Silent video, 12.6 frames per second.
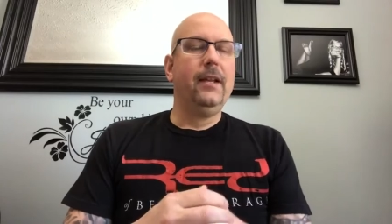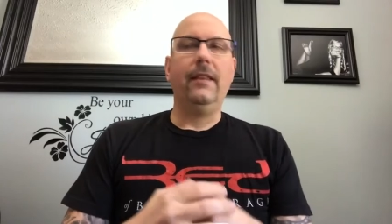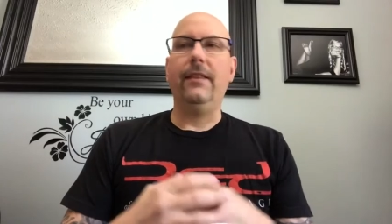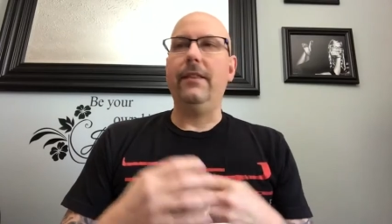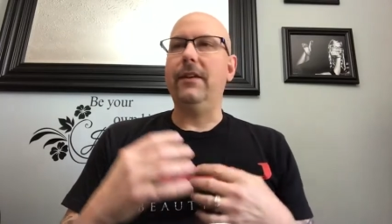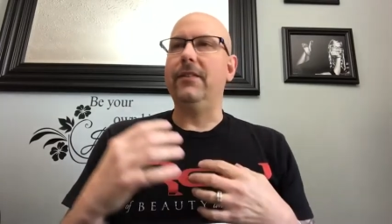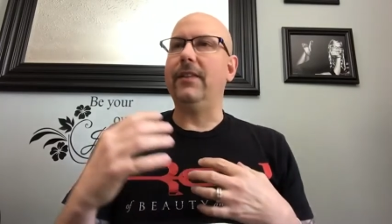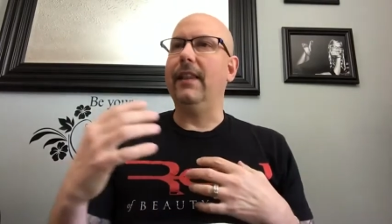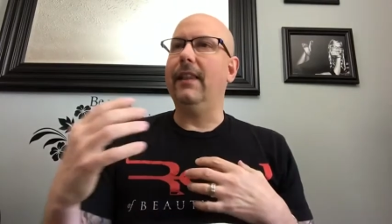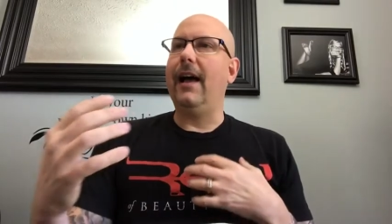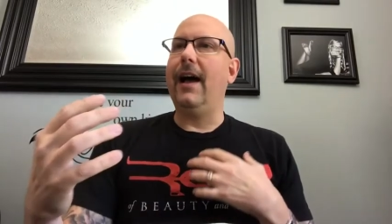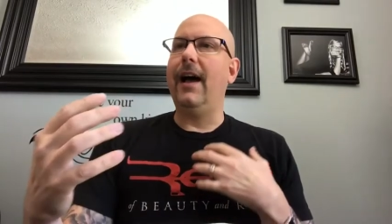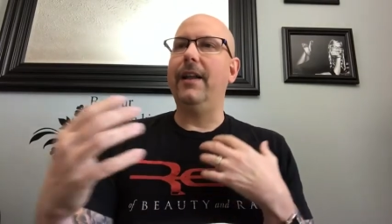there's a
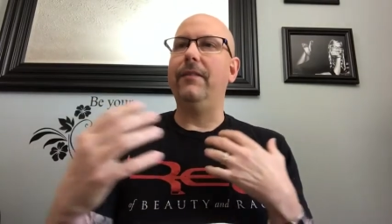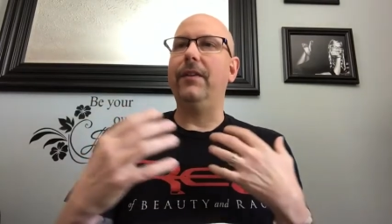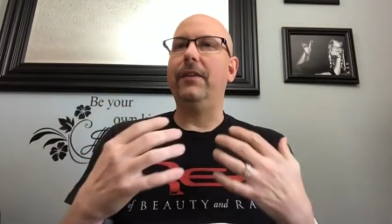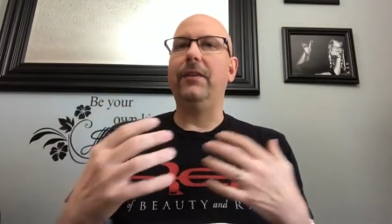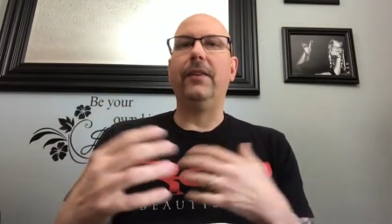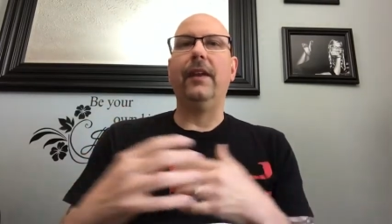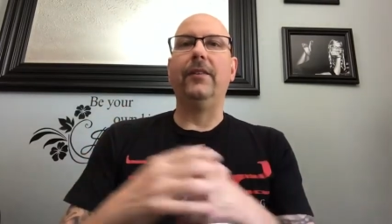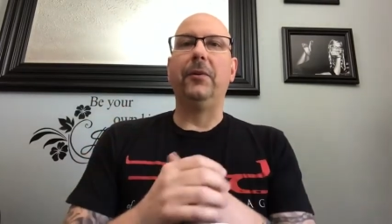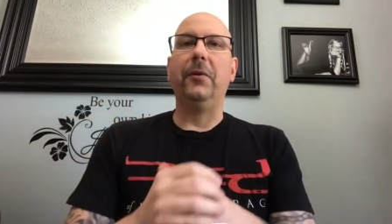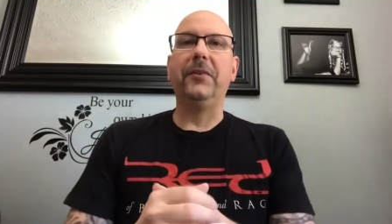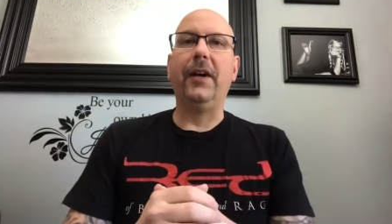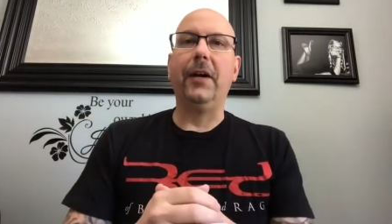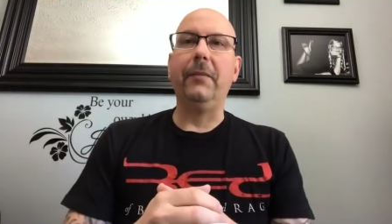lot of other things I
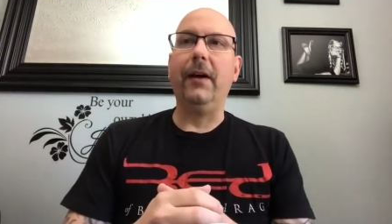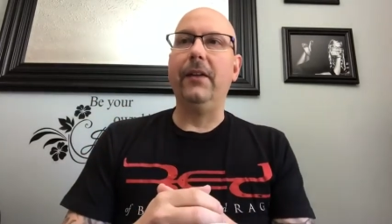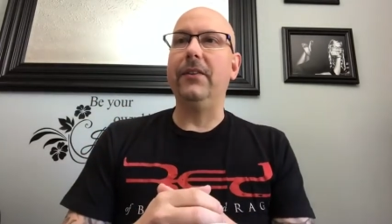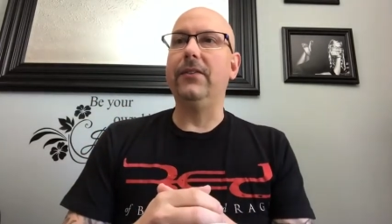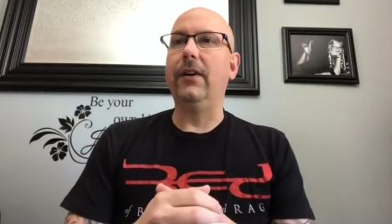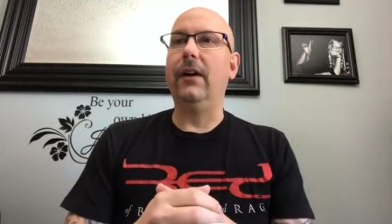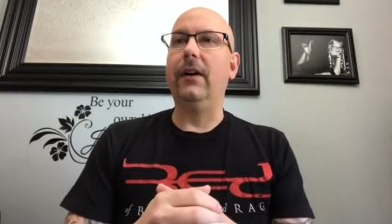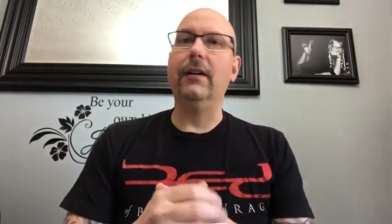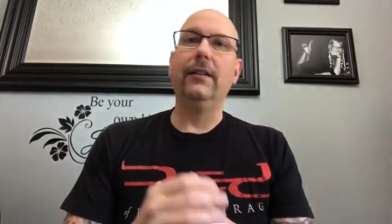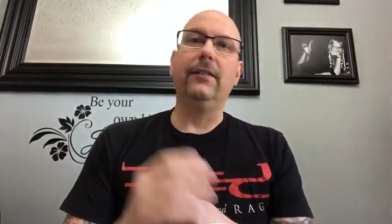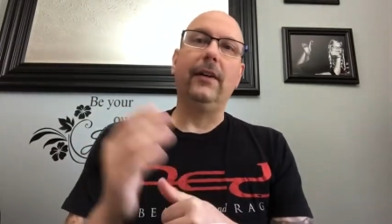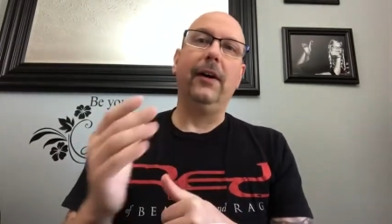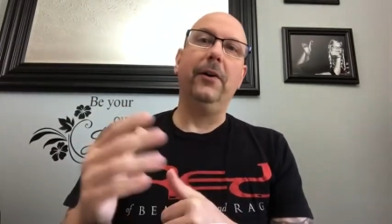won't talk about in the song,
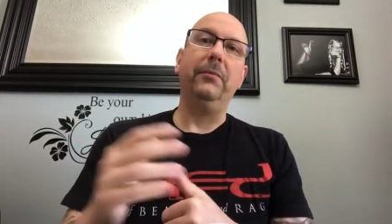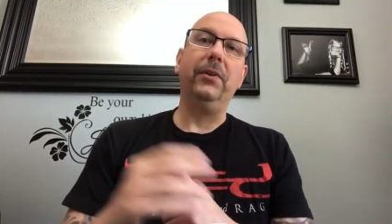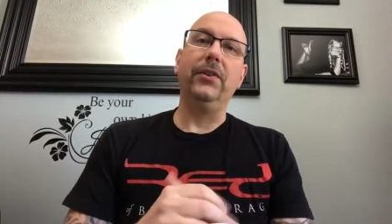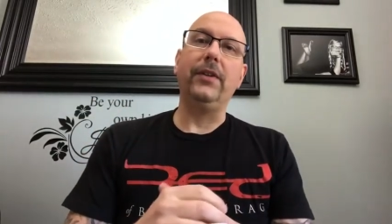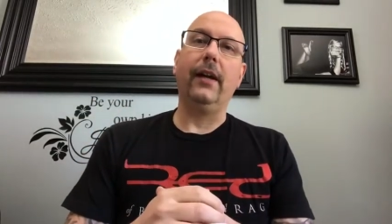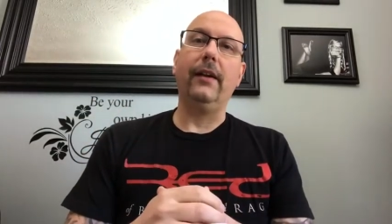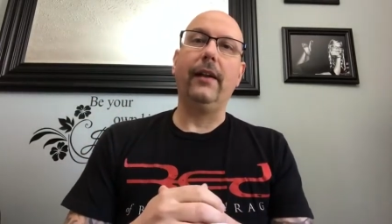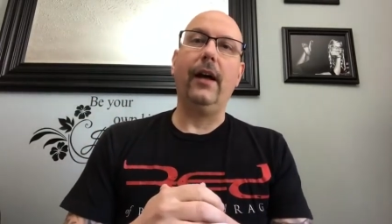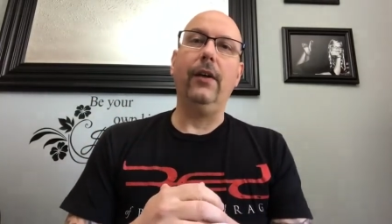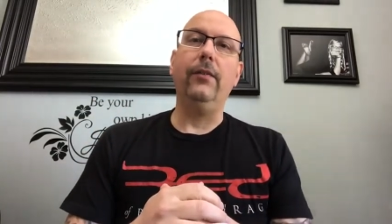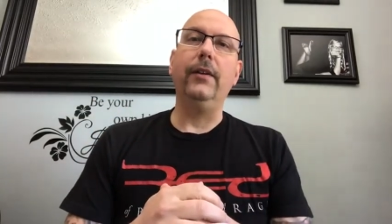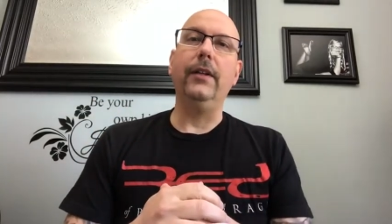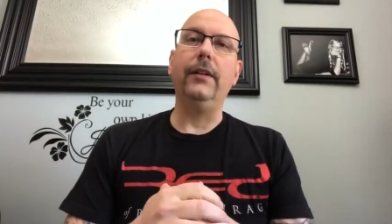so I hope you'll check it out
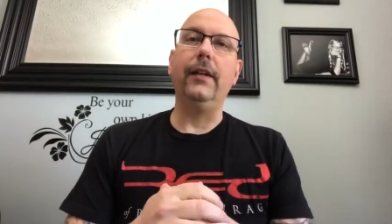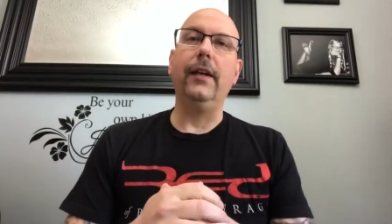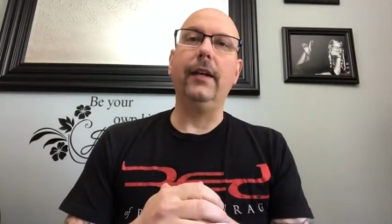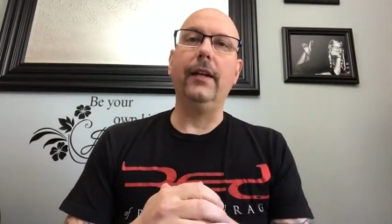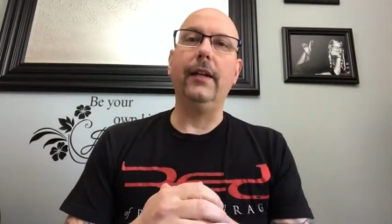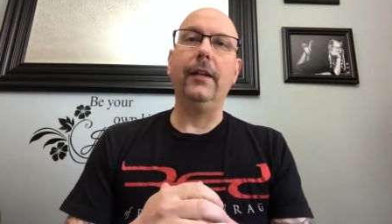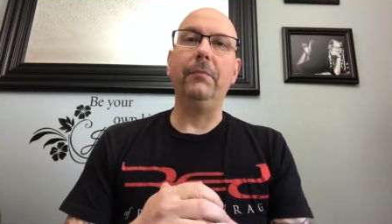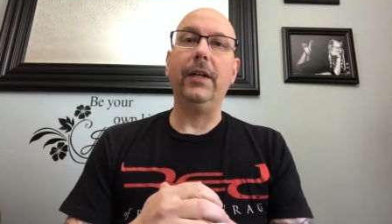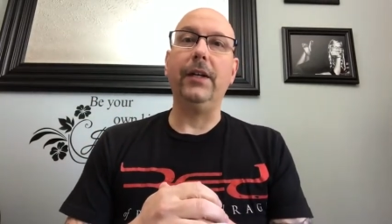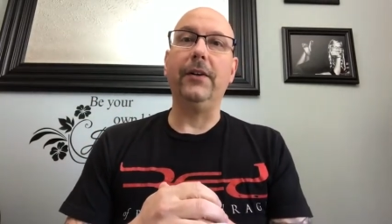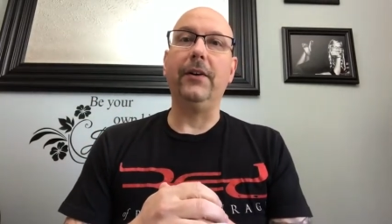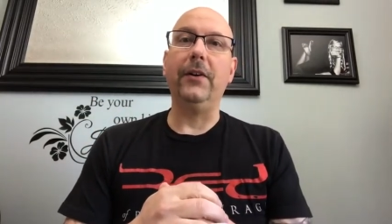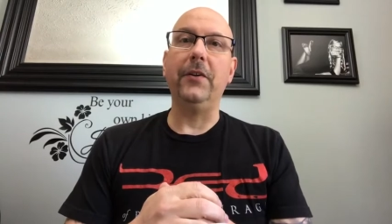and really dig in and be
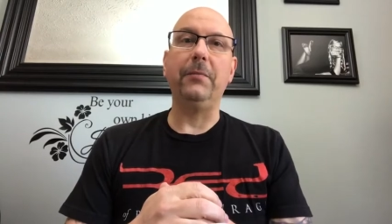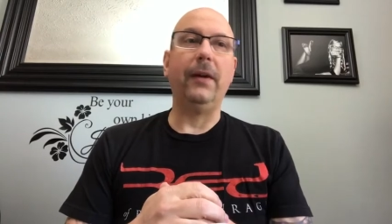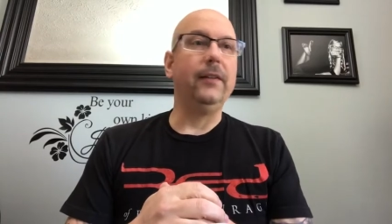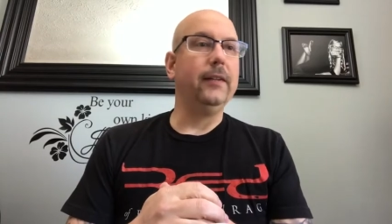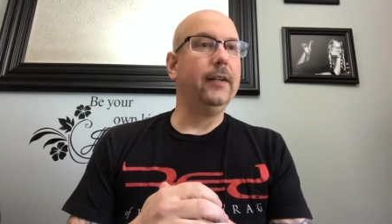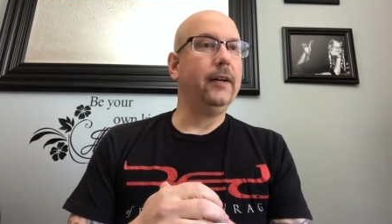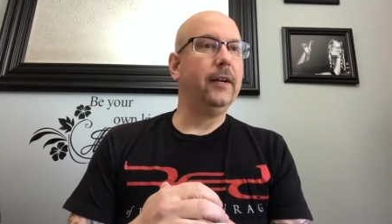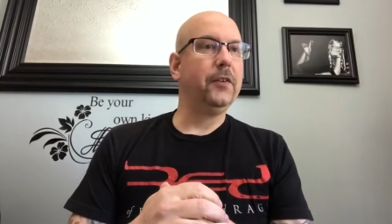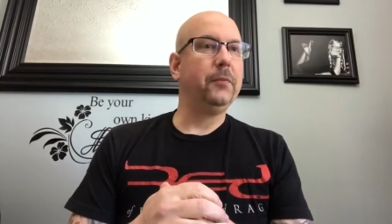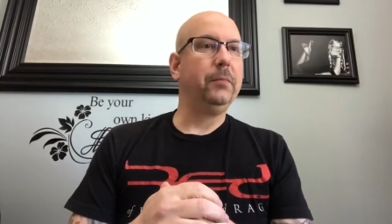encouraged by the lyrics.